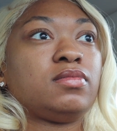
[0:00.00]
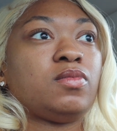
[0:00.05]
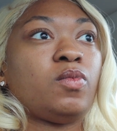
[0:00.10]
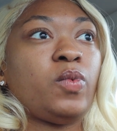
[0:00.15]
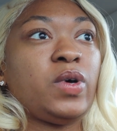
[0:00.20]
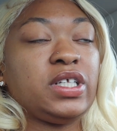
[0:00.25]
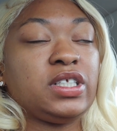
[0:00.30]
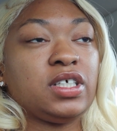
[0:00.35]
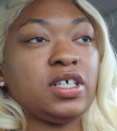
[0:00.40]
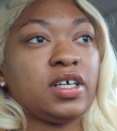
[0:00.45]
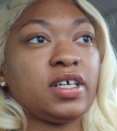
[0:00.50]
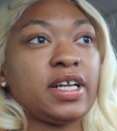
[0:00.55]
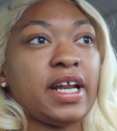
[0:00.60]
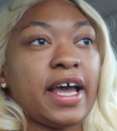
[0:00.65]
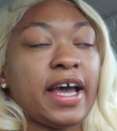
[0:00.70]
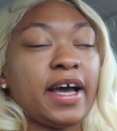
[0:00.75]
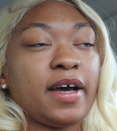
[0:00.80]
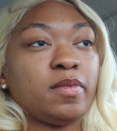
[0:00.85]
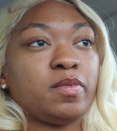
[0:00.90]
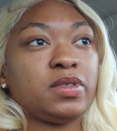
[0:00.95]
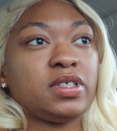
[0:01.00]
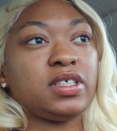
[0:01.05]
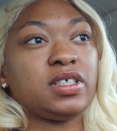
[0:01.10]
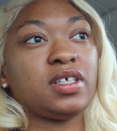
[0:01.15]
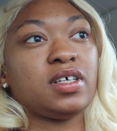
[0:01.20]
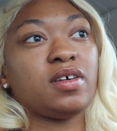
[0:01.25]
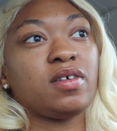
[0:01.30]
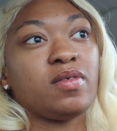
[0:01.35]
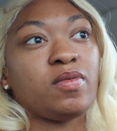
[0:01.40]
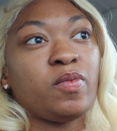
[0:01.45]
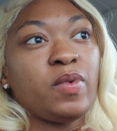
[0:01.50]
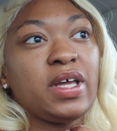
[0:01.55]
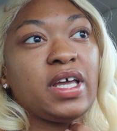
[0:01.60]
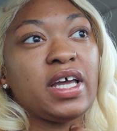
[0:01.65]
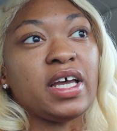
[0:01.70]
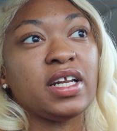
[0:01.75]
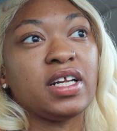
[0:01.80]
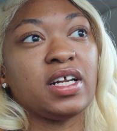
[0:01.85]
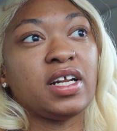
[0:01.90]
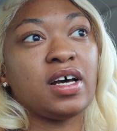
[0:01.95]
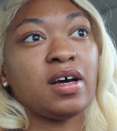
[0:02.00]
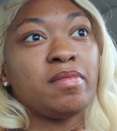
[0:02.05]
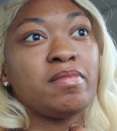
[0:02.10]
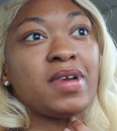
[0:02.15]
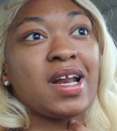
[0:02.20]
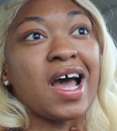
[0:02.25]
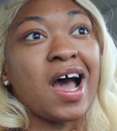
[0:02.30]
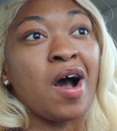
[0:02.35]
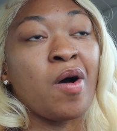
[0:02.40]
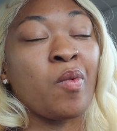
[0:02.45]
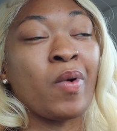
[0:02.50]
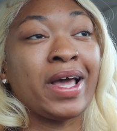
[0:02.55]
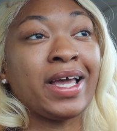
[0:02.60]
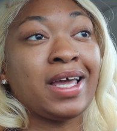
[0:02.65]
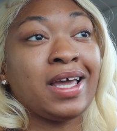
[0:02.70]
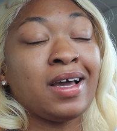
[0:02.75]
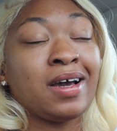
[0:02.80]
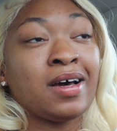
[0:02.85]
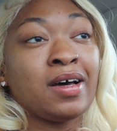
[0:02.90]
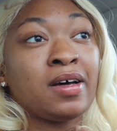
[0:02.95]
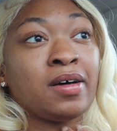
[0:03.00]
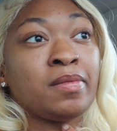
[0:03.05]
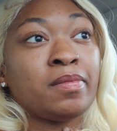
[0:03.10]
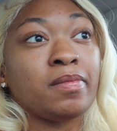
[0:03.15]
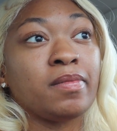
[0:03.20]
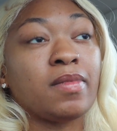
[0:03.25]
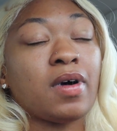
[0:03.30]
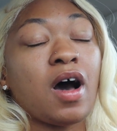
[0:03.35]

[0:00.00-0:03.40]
we took naps. We ended up not waking up.